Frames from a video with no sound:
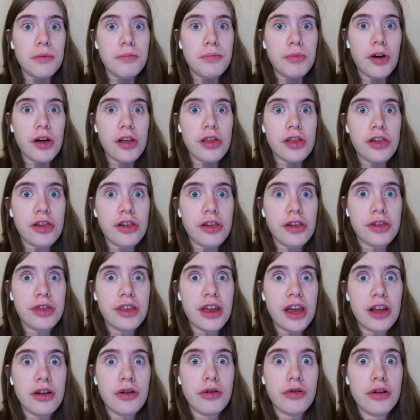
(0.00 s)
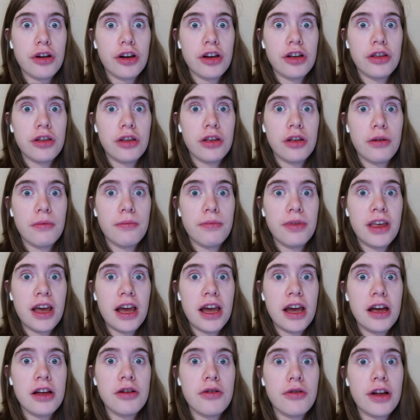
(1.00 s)
But the
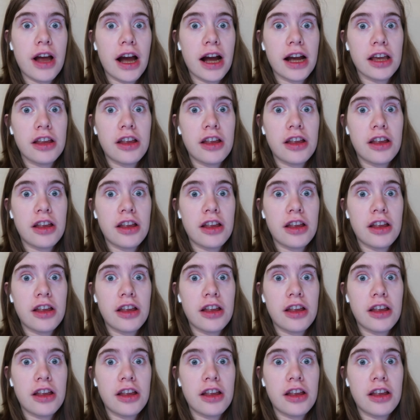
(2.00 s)
internet